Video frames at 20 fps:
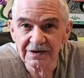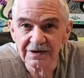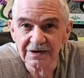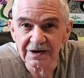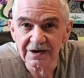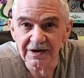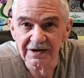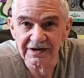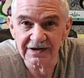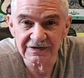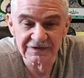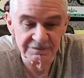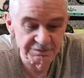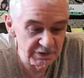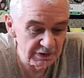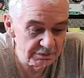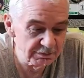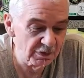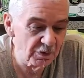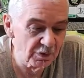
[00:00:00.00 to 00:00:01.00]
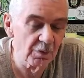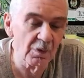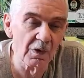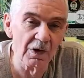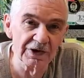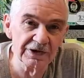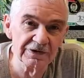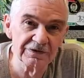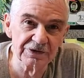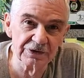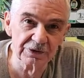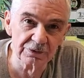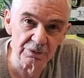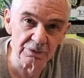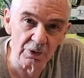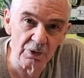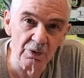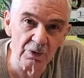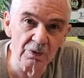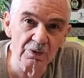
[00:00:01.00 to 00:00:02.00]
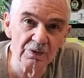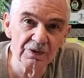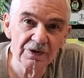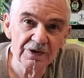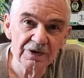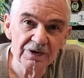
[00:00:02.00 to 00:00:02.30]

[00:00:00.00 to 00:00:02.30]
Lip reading: against people wanting to grow,